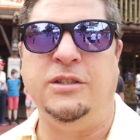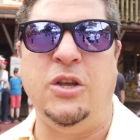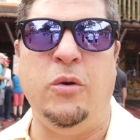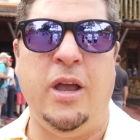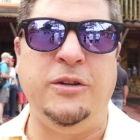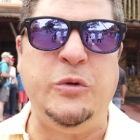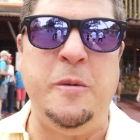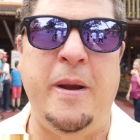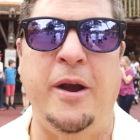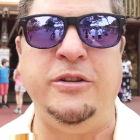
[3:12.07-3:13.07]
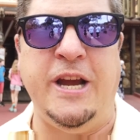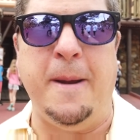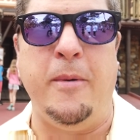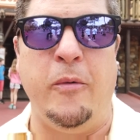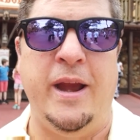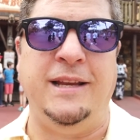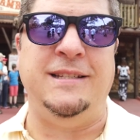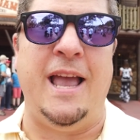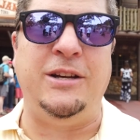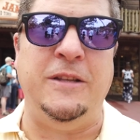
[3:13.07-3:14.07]
So Country Bear Jamboree
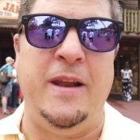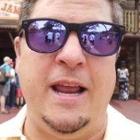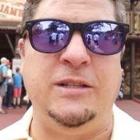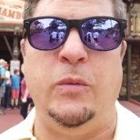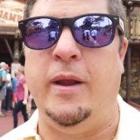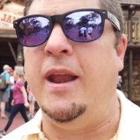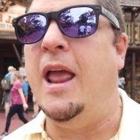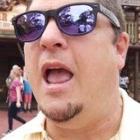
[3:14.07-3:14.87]
is actually the next one.